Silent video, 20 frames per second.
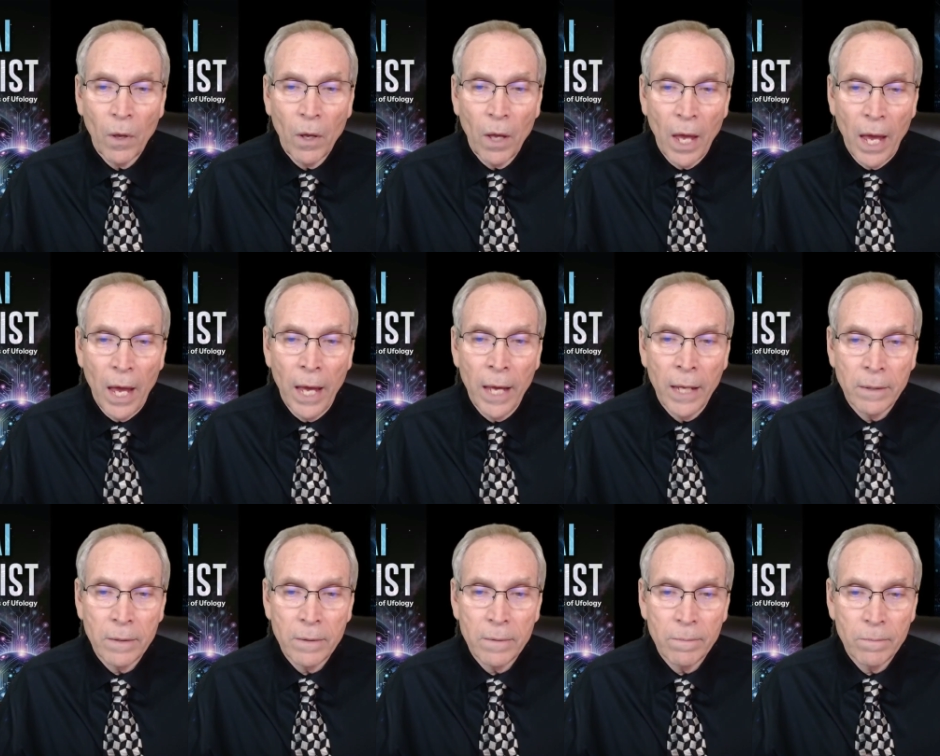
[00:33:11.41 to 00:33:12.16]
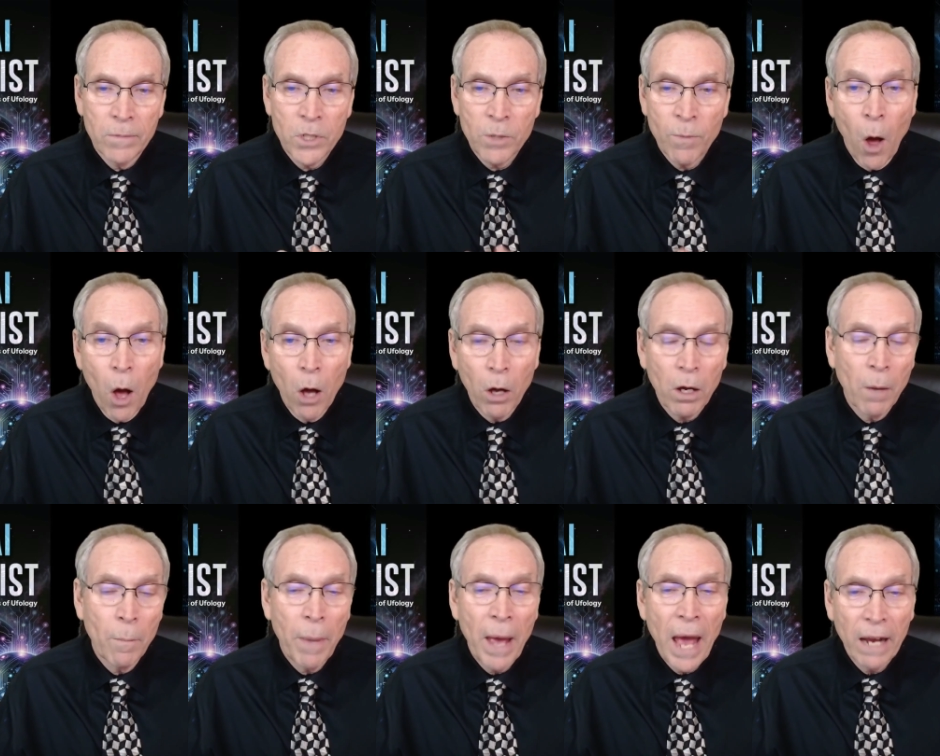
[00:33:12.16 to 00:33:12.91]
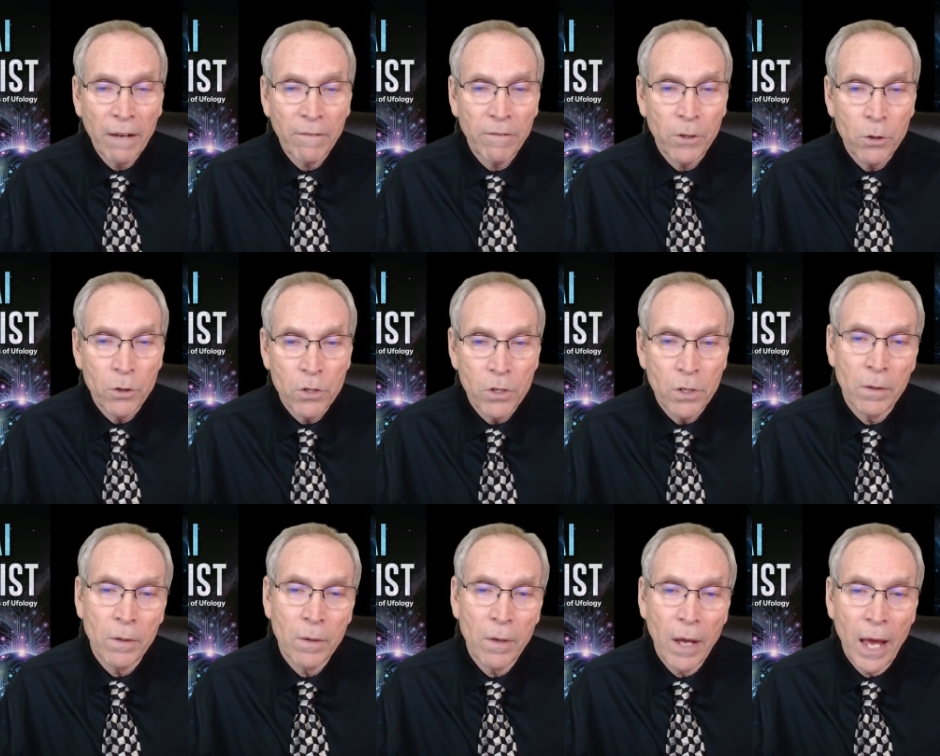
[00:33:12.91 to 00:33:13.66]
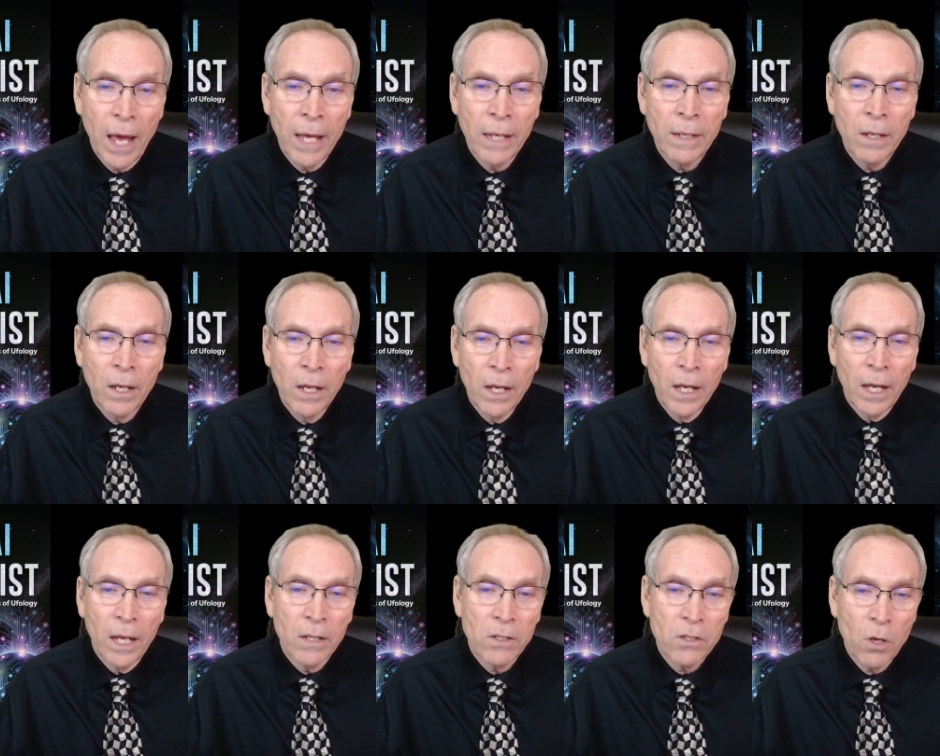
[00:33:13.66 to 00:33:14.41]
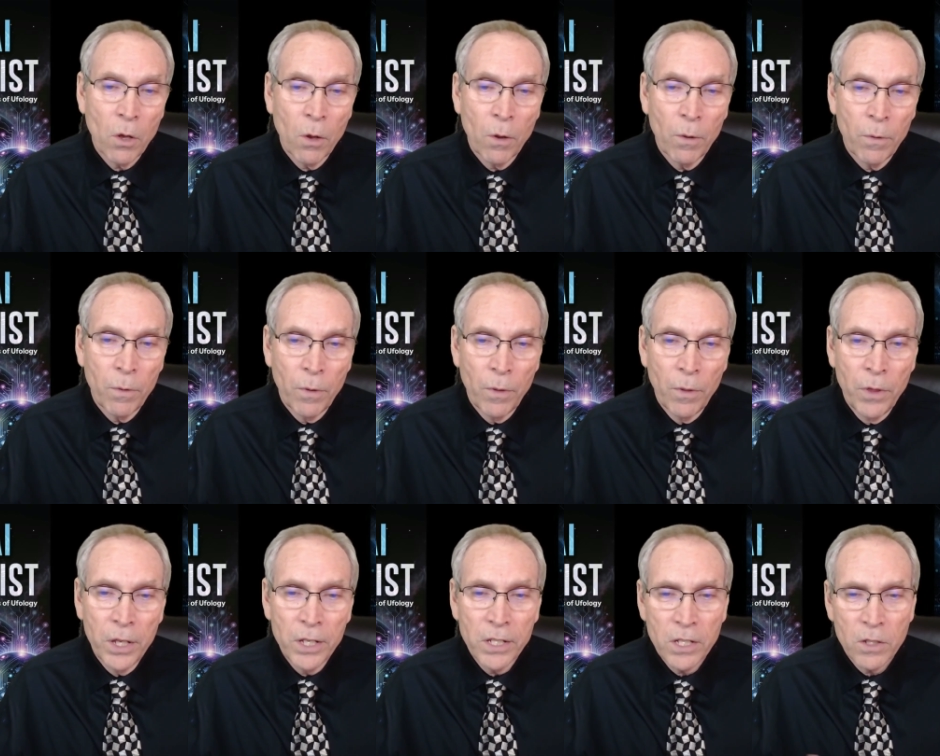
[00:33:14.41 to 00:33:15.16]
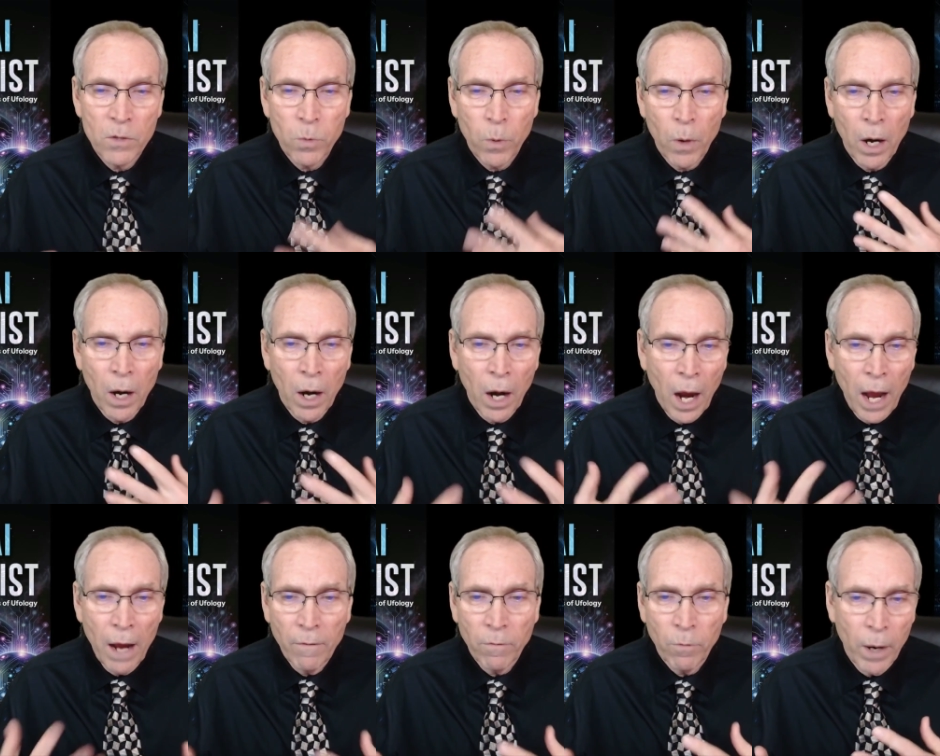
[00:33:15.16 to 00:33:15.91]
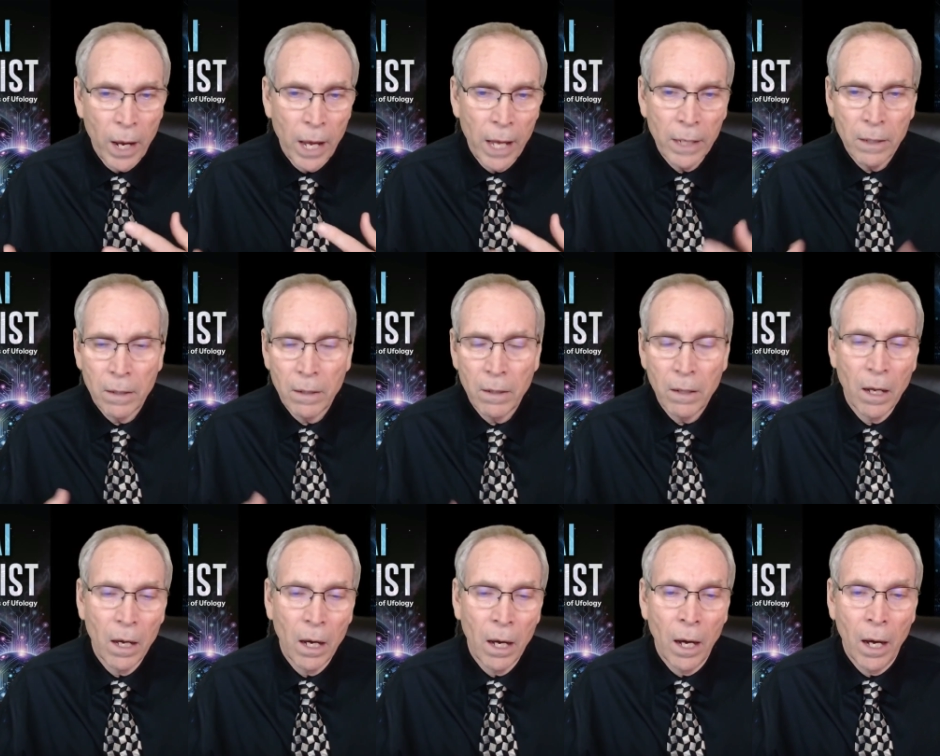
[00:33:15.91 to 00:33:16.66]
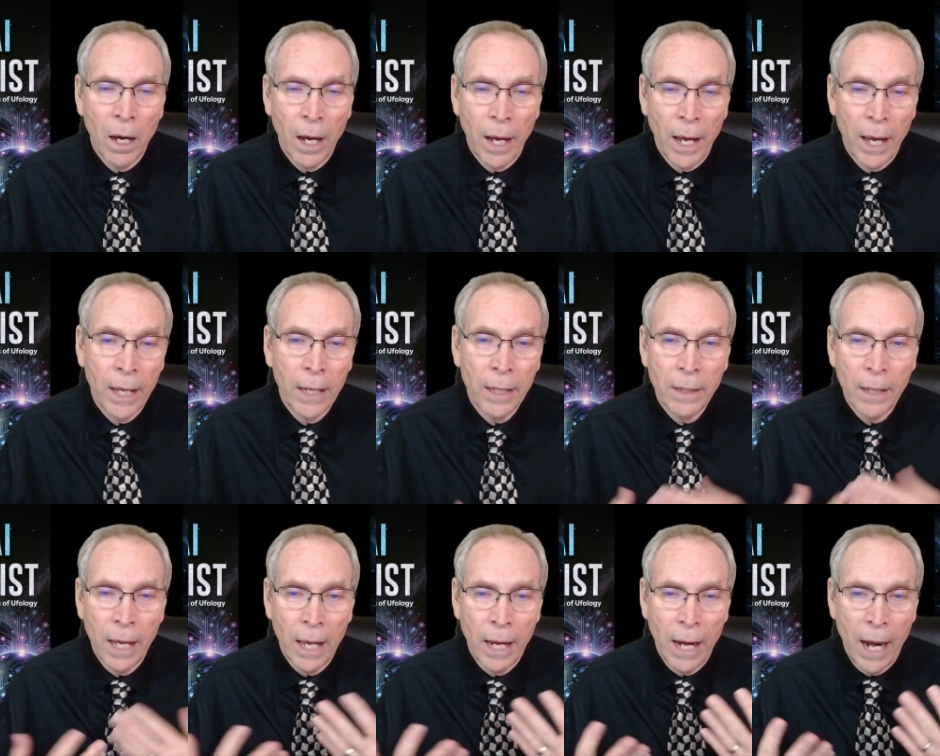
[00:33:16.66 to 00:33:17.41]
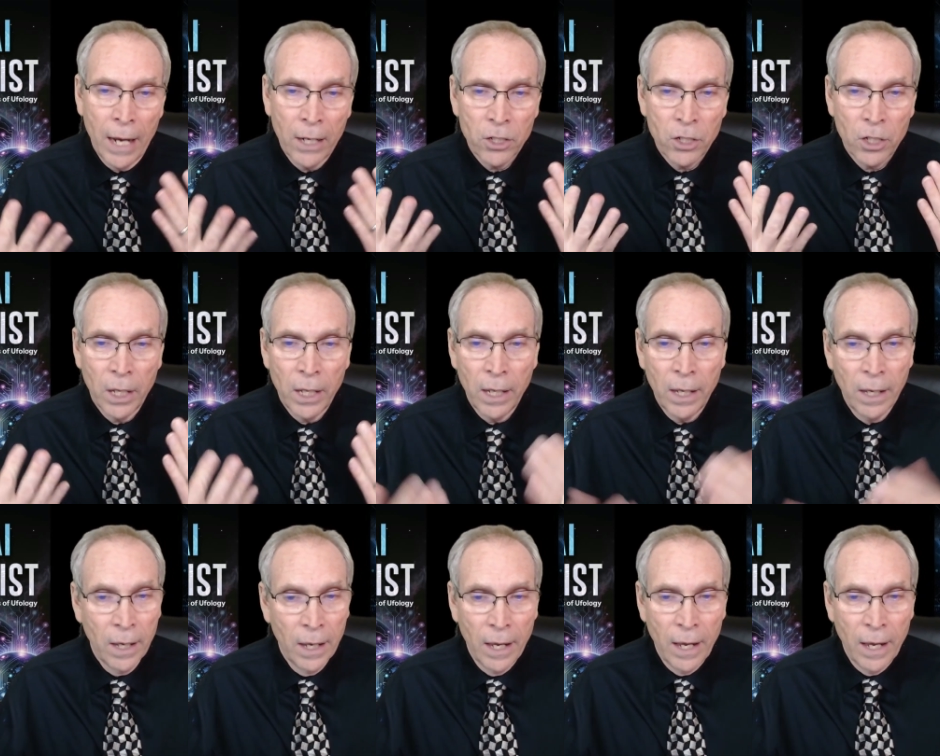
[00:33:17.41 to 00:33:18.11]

and small compact fusion, and so this is where I've went, and actually,